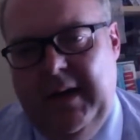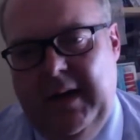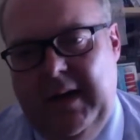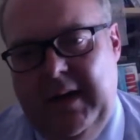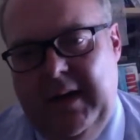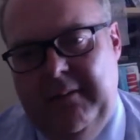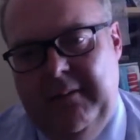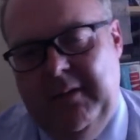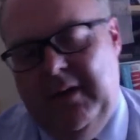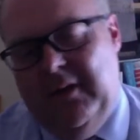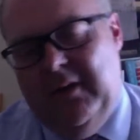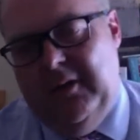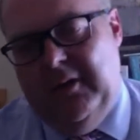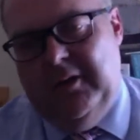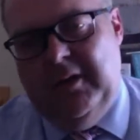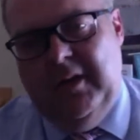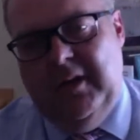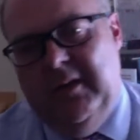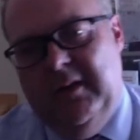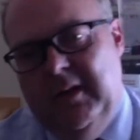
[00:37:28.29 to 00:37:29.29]
You know,
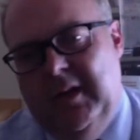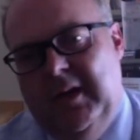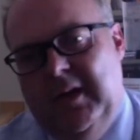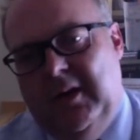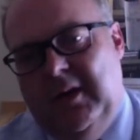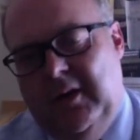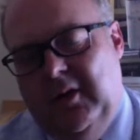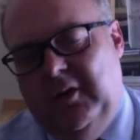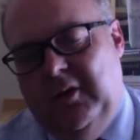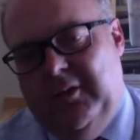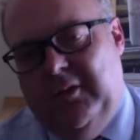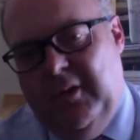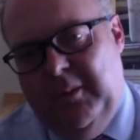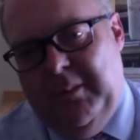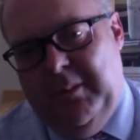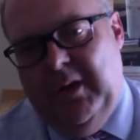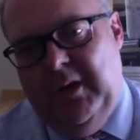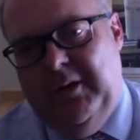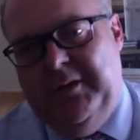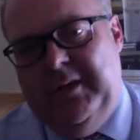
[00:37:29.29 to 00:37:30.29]
there's a girls
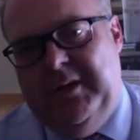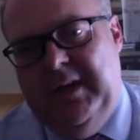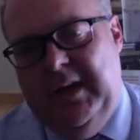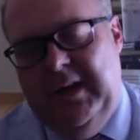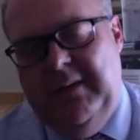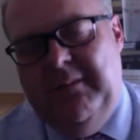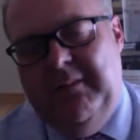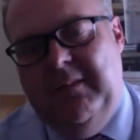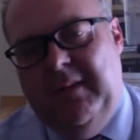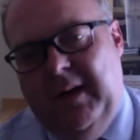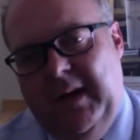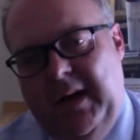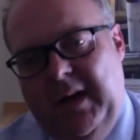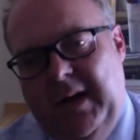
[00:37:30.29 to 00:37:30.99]
football team,